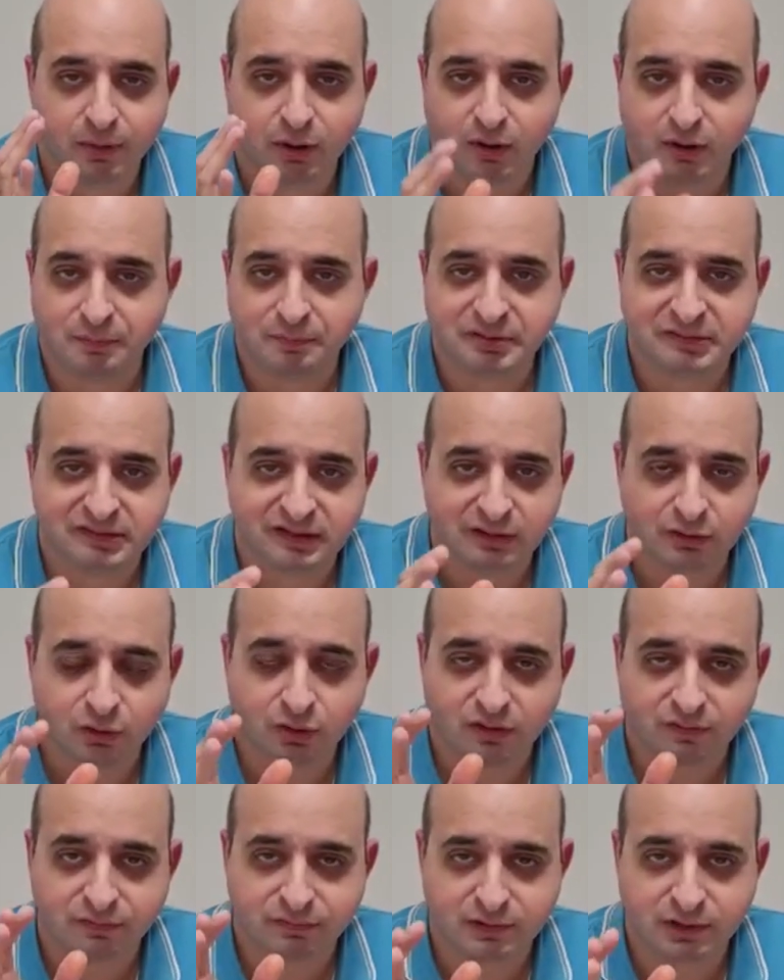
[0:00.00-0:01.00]
pubs, a
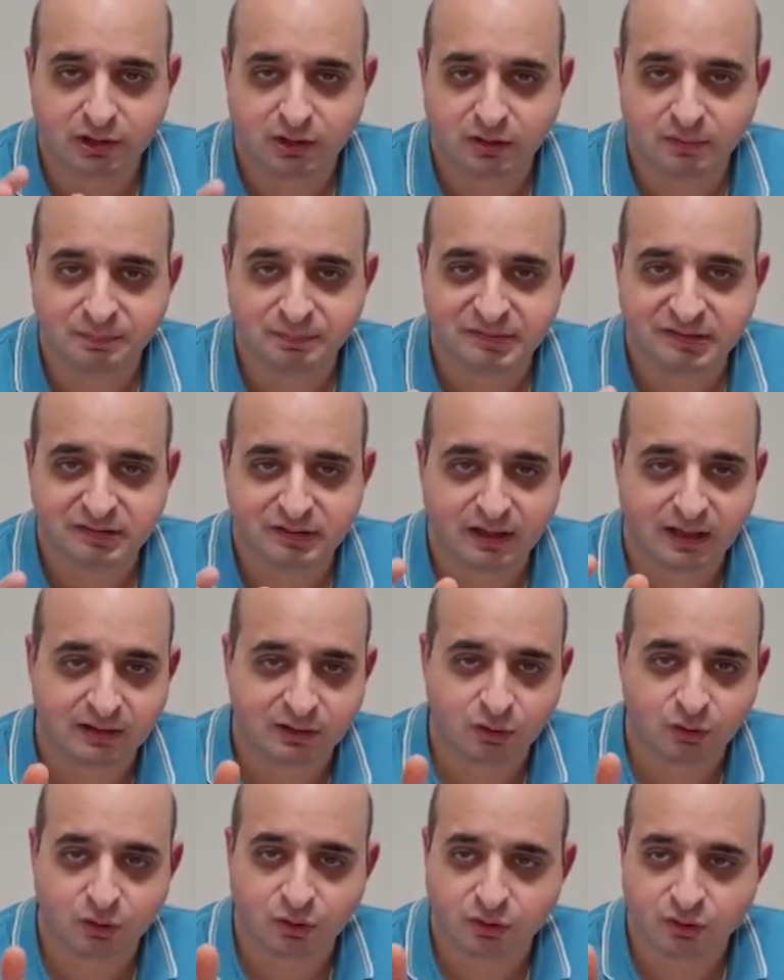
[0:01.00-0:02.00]
lot of clubs, a
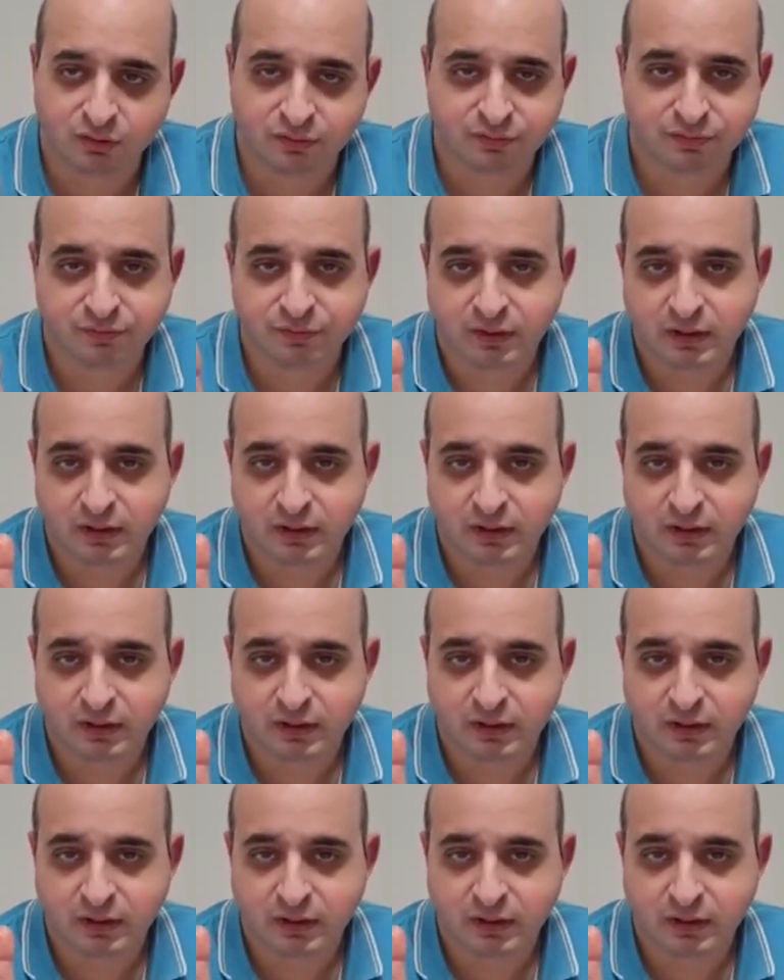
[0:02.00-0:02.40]
lot of